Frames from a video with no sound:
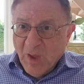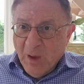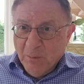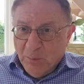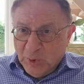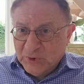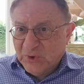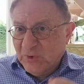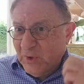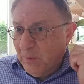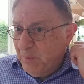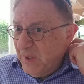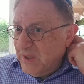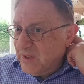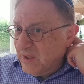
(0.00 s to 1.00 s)
put
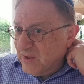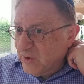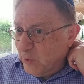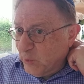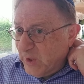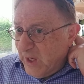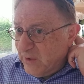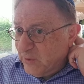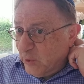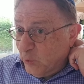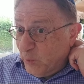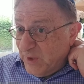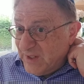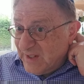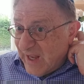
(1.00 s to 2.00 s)
the pieces together
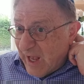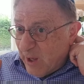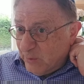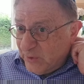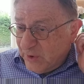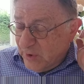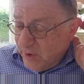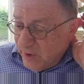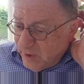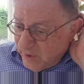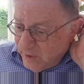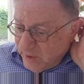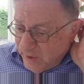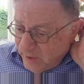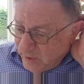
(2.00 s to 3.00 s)
without
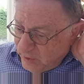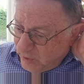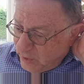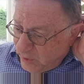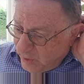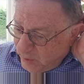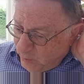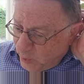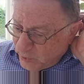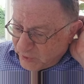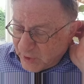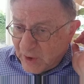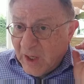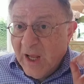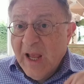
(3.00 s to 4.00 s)
the
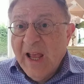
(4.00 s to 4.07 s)
water.